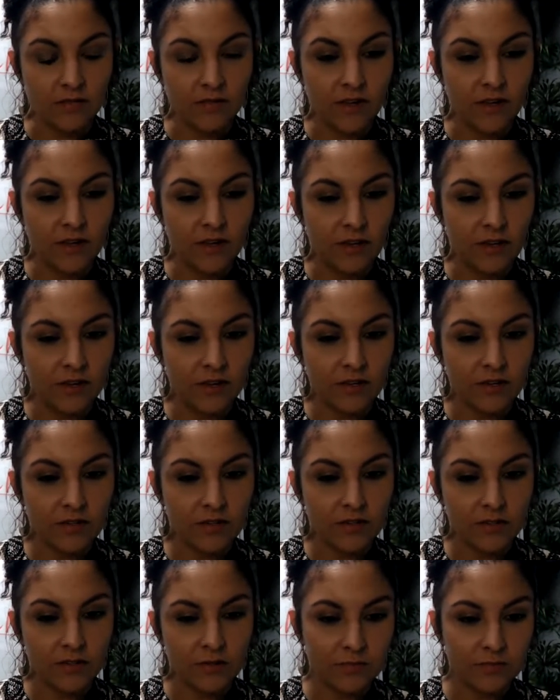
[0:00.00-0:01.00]

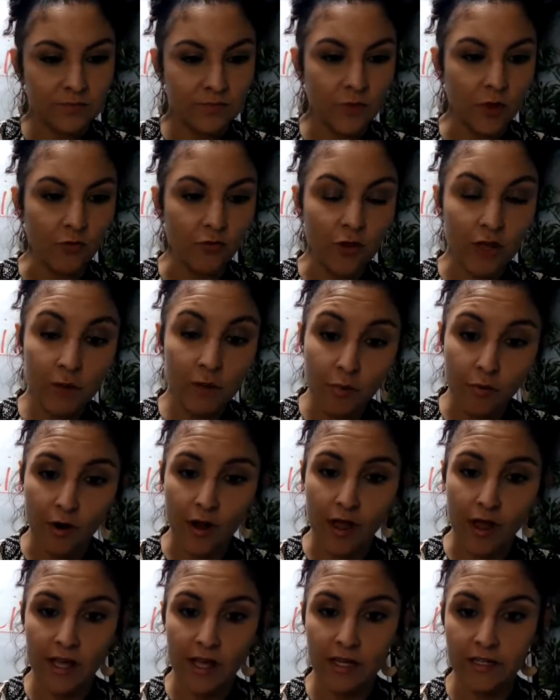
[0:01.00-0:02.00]
figures,
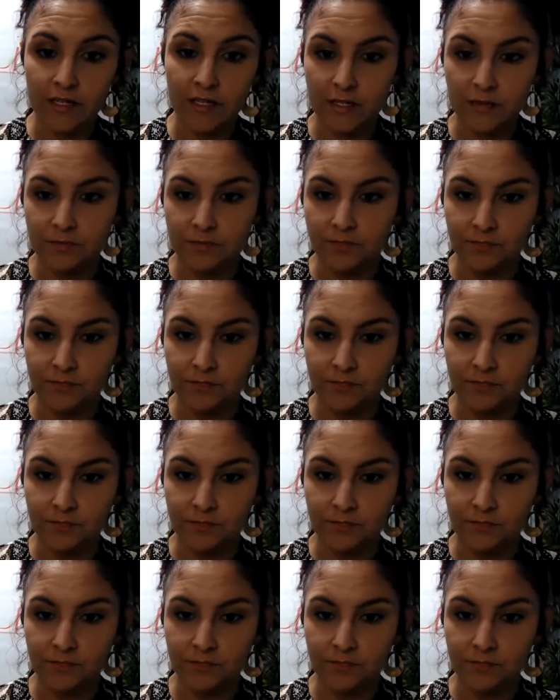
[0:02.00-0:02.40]
rebrand.